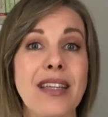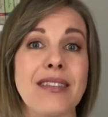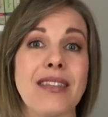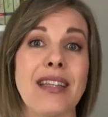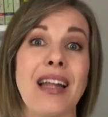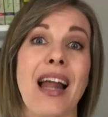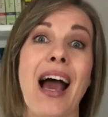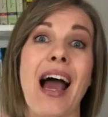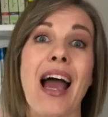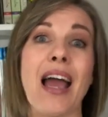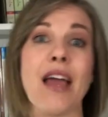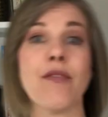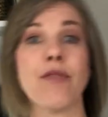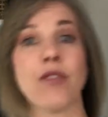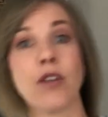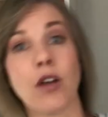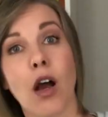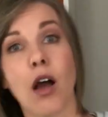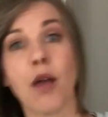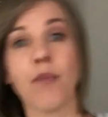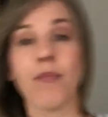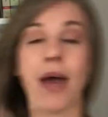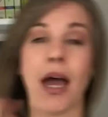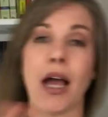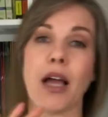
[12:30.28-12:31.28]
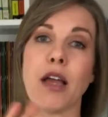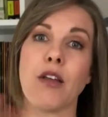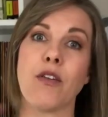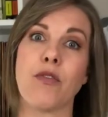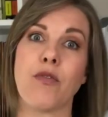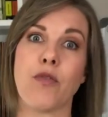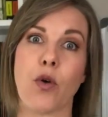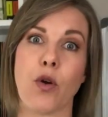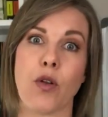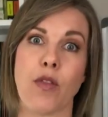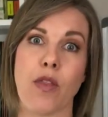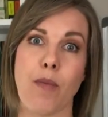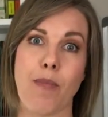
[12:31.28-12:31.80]
that I've gone back and
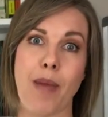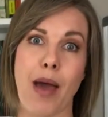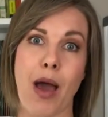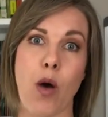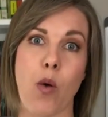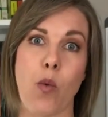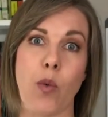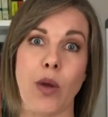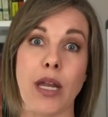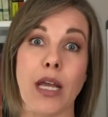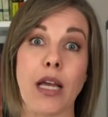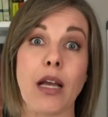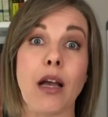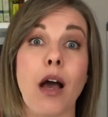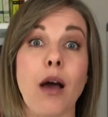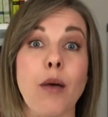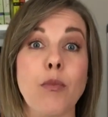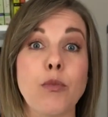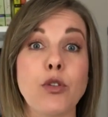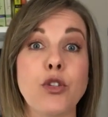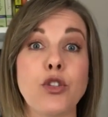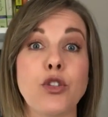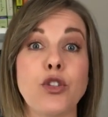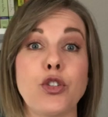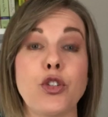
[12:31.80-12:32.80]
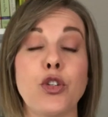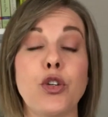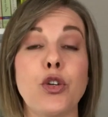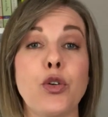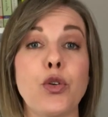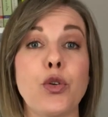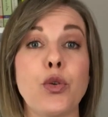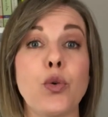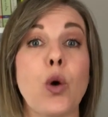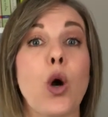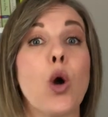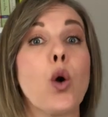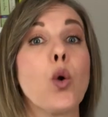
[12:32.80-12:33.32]
forth about when it comes
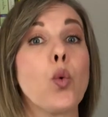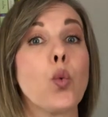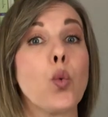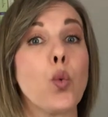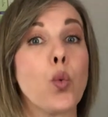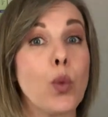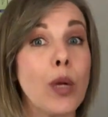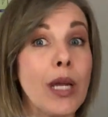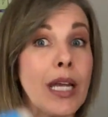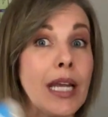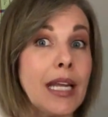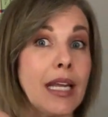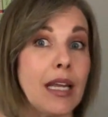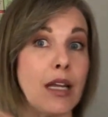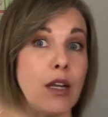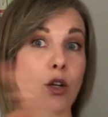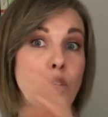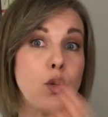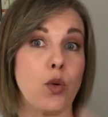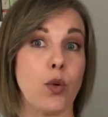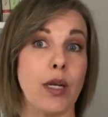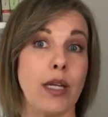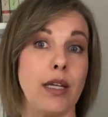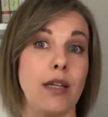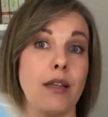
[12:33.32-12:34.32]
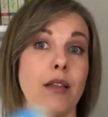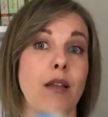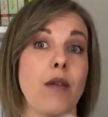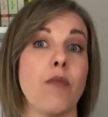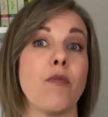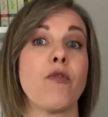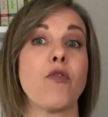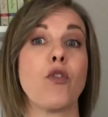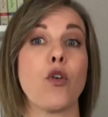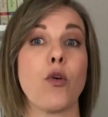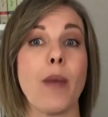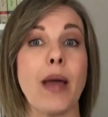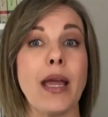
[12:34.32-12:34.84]
to reading curriculum
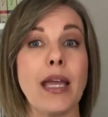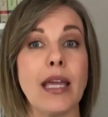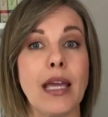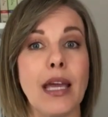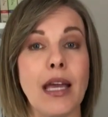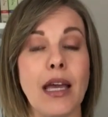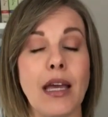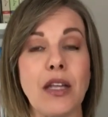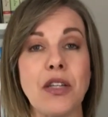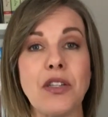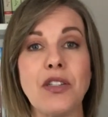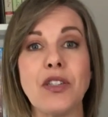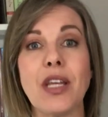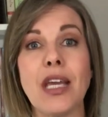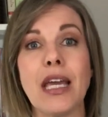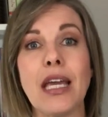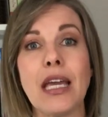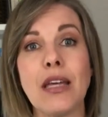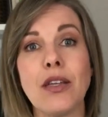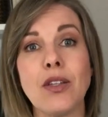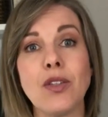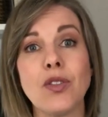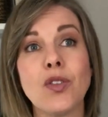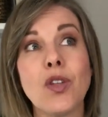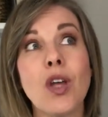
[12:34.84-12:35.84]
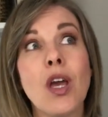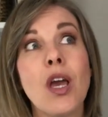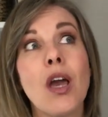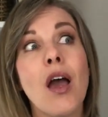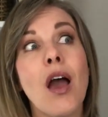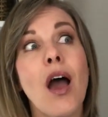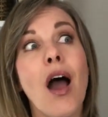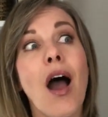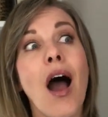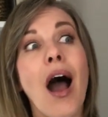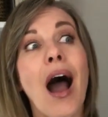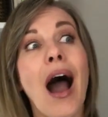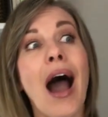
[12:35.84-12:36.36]
for my kids is
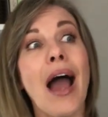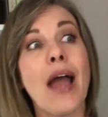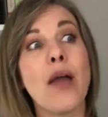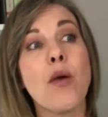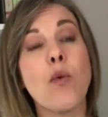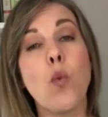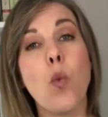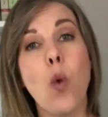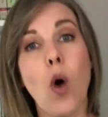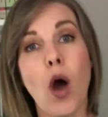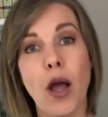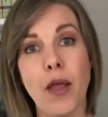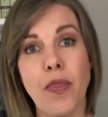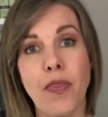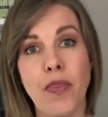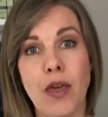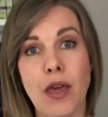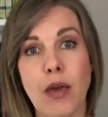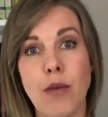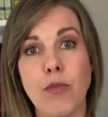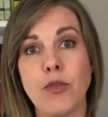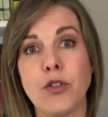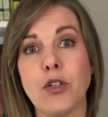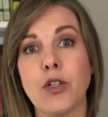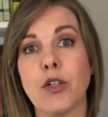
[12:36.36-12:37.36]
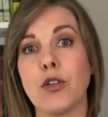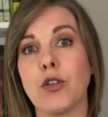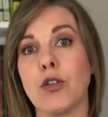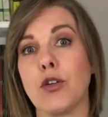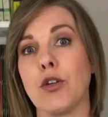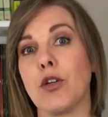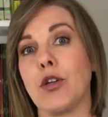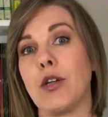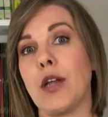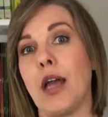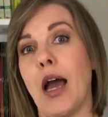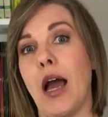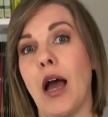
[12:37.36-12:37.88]
I want them to
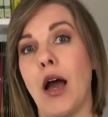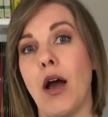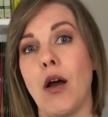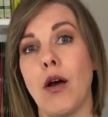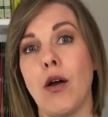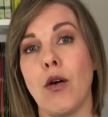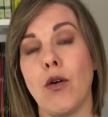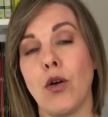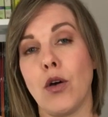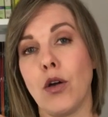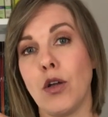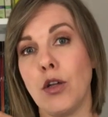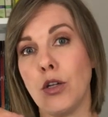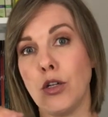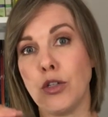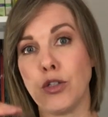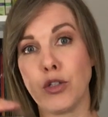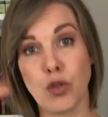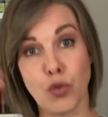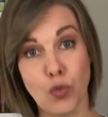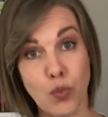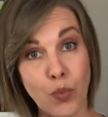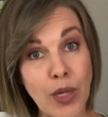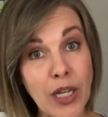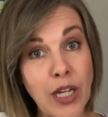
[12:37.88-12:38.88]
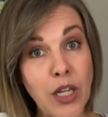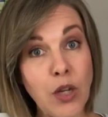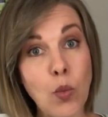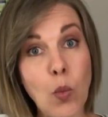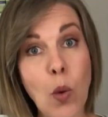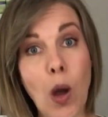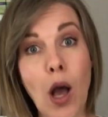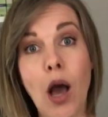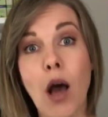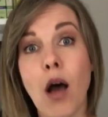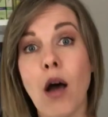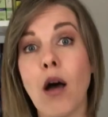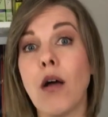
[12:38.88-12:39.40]
learn how to read
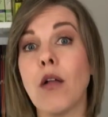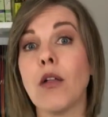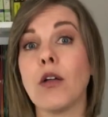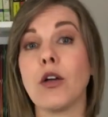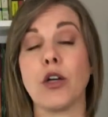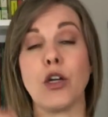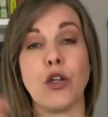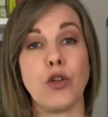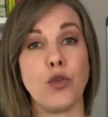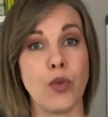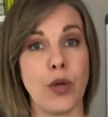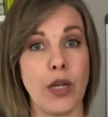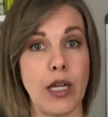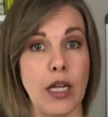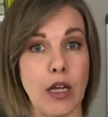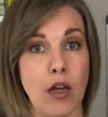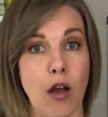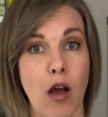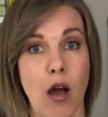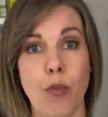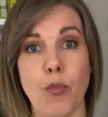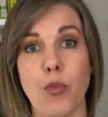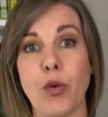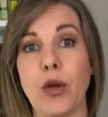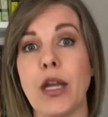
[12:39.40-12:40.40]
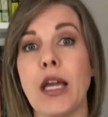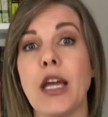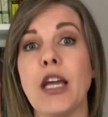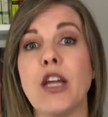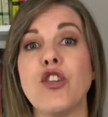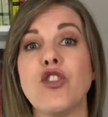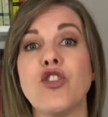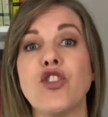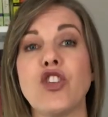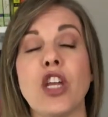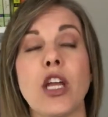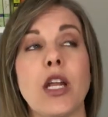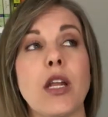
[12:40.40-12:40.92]
well, good reading
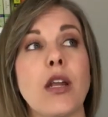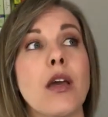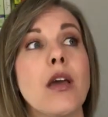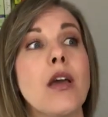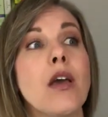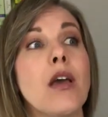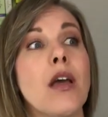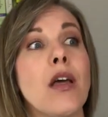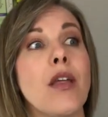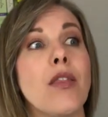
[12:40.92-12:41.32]
comprehension.